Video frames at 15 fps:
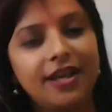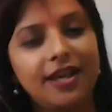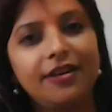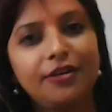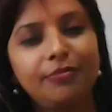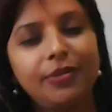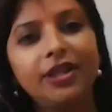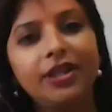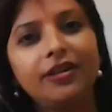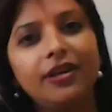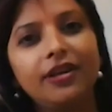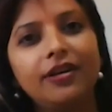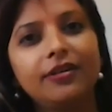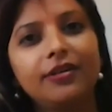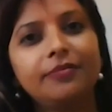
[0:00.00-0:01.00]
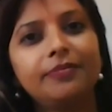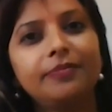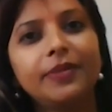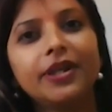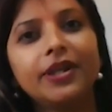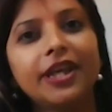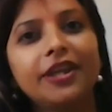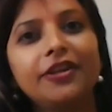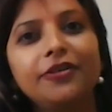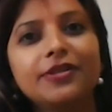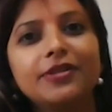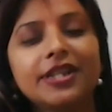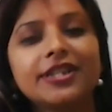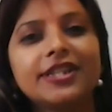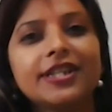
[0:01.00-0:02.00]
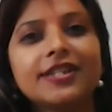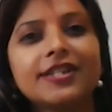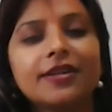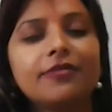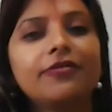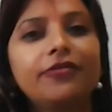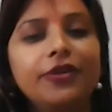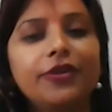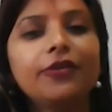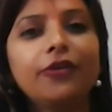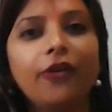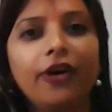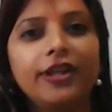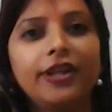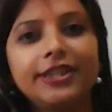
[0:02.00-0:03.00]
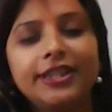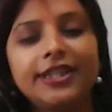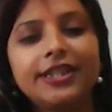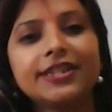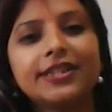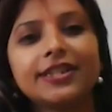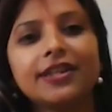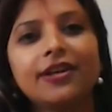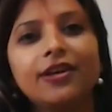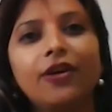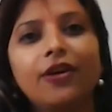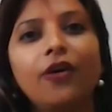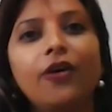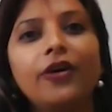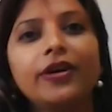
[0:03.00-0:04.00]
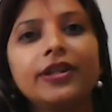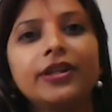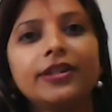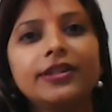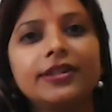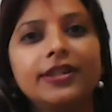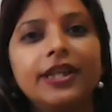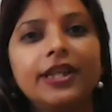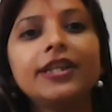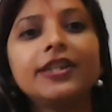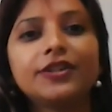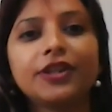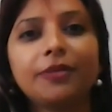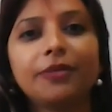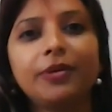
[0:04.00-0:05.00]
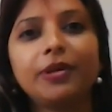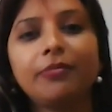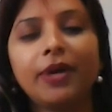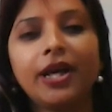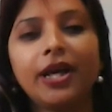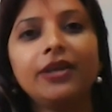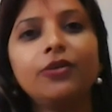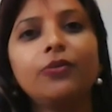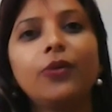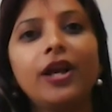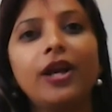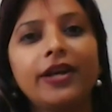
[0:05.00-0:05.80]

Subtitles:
I'll repeat. Can you suggest some few qualities or things to keep in mind while